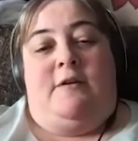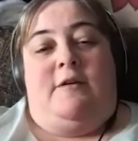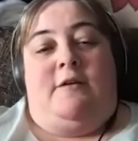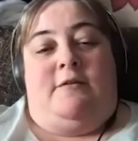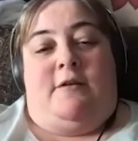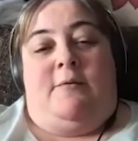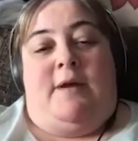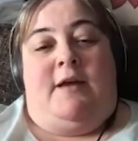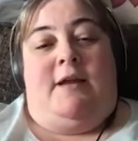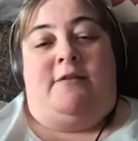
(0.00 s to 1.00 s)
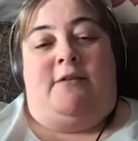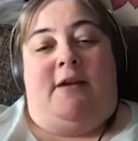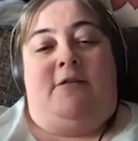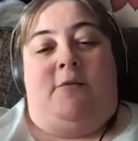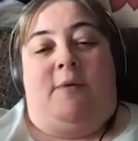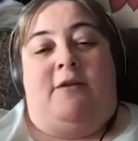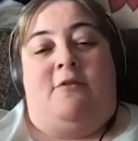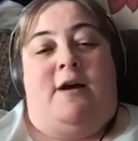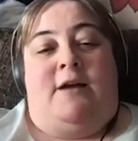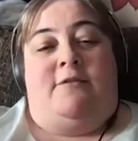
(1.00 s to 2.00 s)
So he'll ask it. So he's
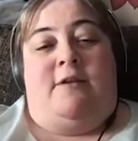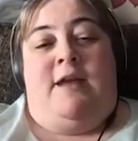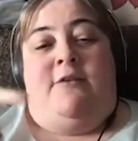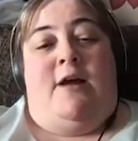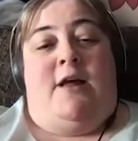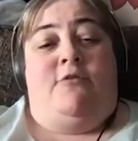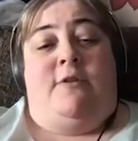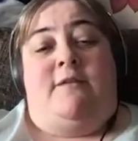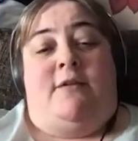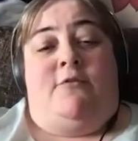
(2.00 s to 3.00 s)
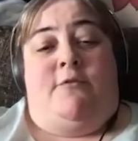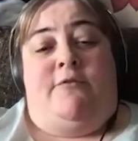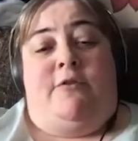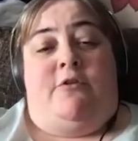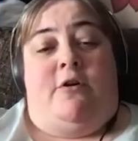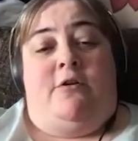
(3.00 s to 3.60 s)
not answering, he's answering for the dog.